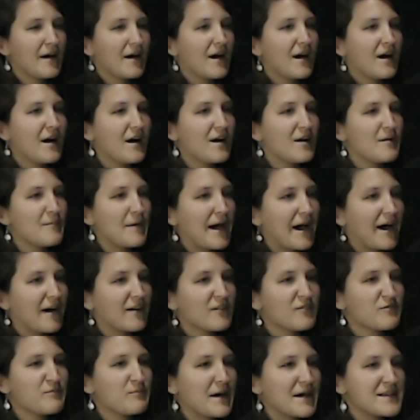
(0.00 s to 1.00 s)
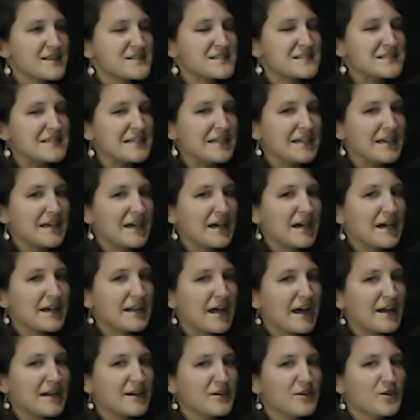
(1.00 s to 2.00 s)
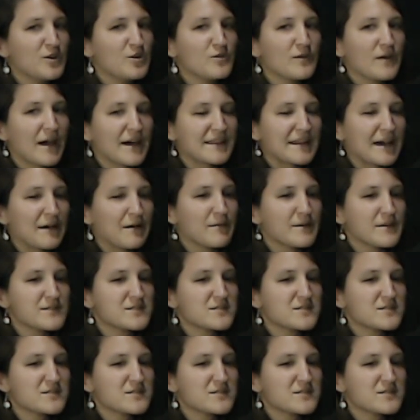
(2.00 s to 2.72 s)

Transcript: out of my seat, and I knew, like, that was